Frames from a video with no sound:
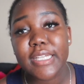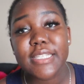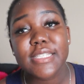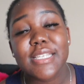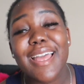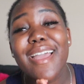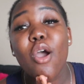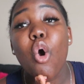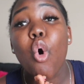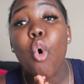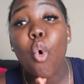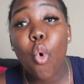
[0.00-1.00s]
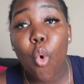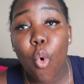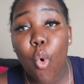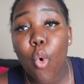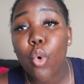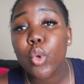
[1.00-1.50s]
It's a
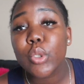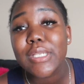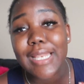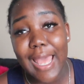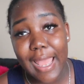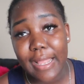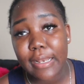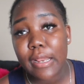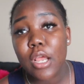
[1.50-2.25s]
whole lot.